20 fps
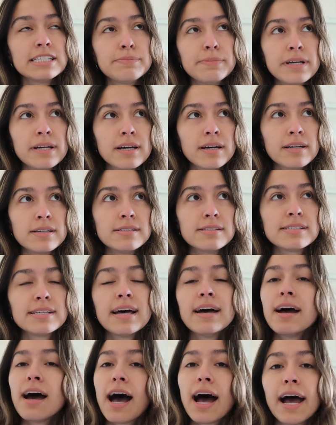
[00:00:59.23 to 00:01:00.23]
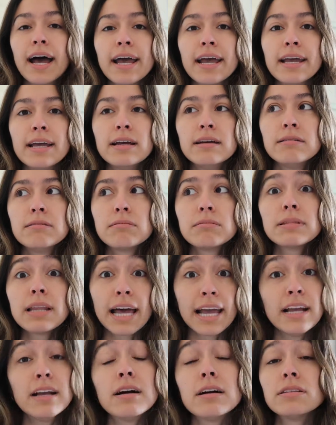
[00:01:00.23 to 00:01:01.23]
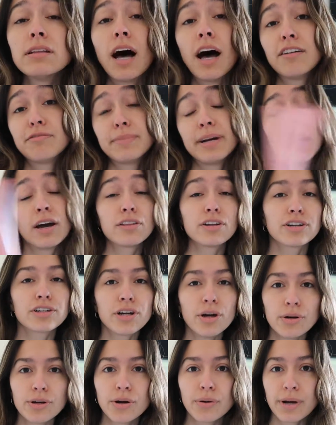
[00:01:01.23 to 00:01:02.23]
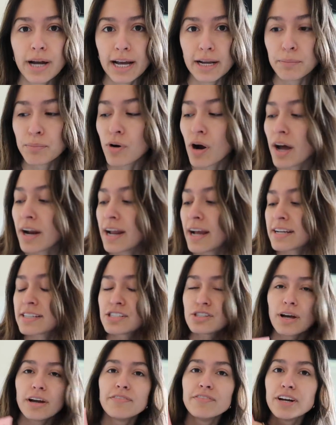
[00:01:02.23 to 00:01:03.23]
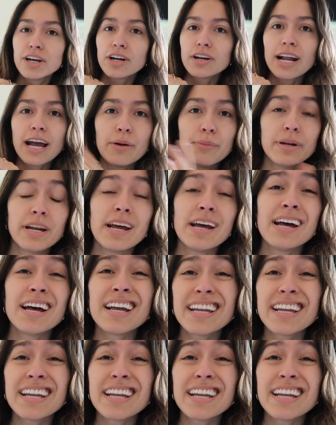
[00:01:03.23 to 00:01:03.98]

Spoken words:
is because I like a lot of my other Coco Kind products, so I figured I would